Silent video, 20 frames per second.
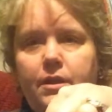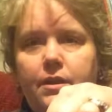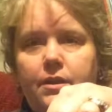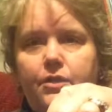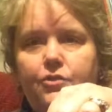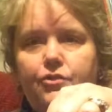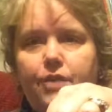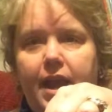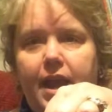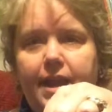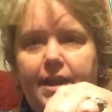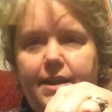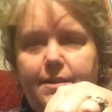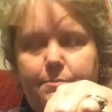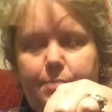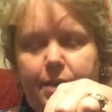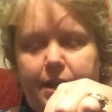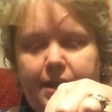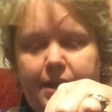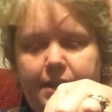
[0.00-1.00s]
the dragon
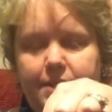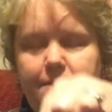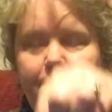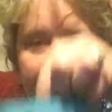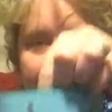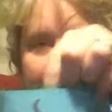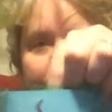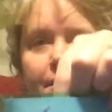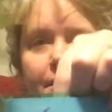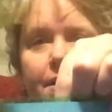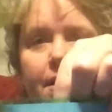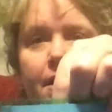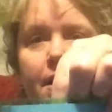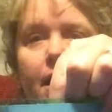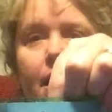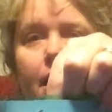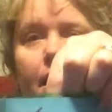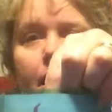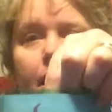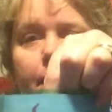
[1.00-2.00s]
bucket.
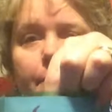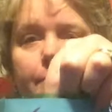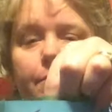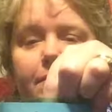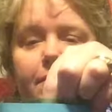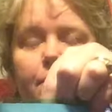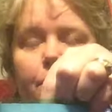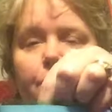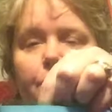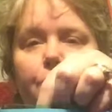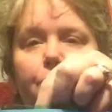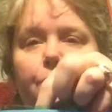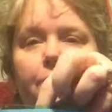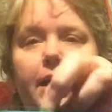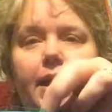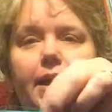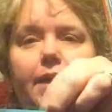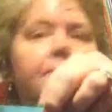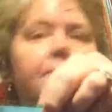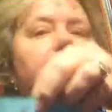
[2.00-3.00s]
So you
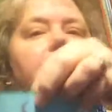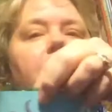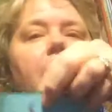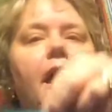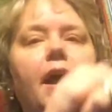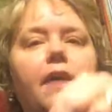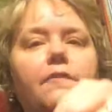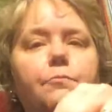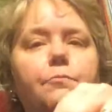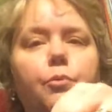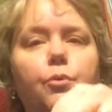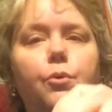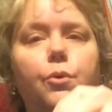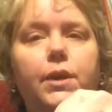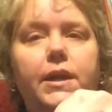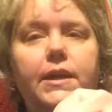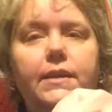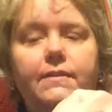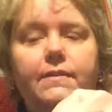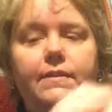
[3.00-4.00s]
get 5
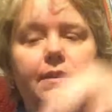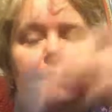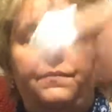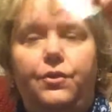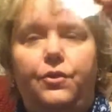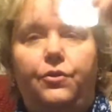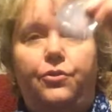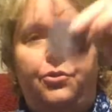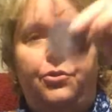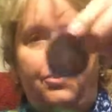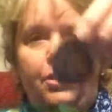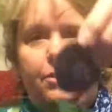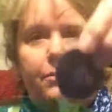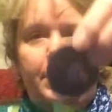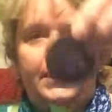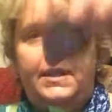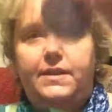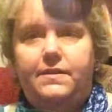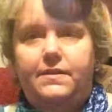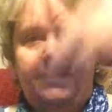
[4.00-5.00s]
points if you throw
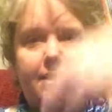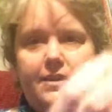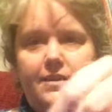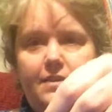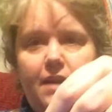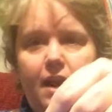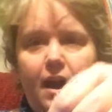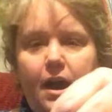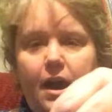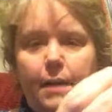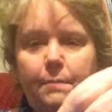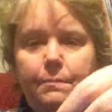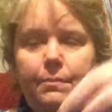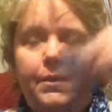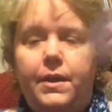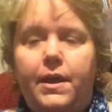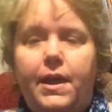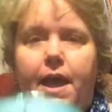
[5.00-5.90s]
it into the top,